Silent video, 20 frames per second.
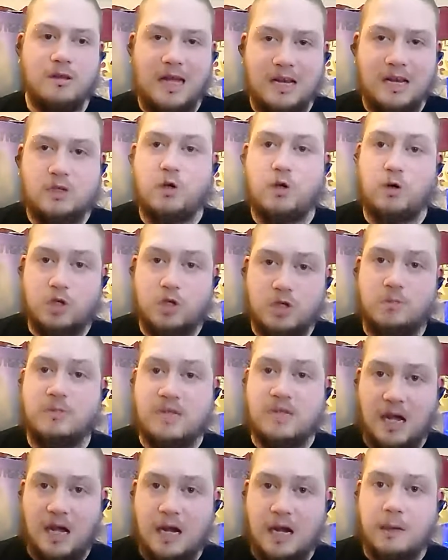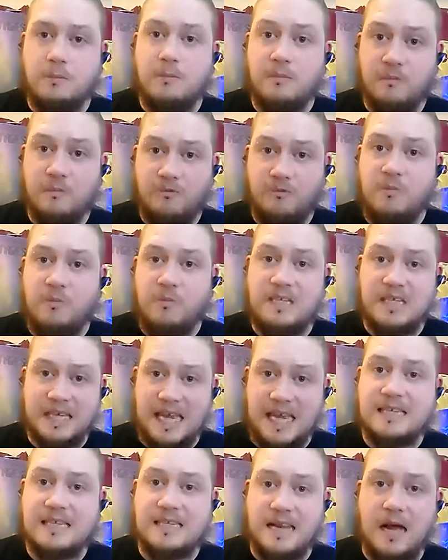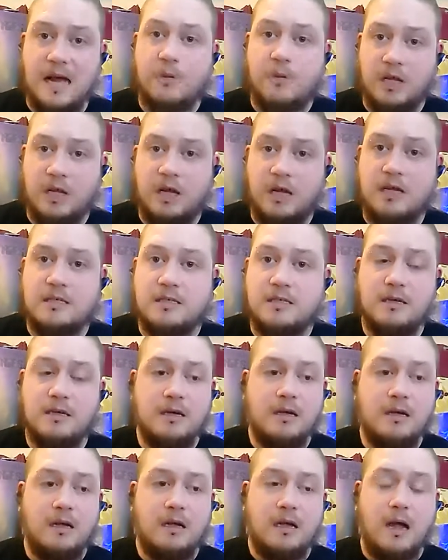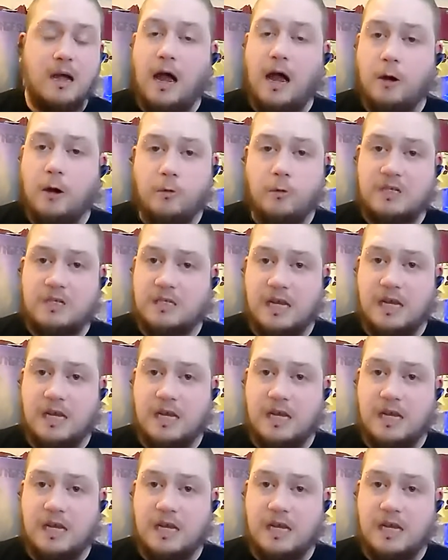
that took some time for me to get to that place. I would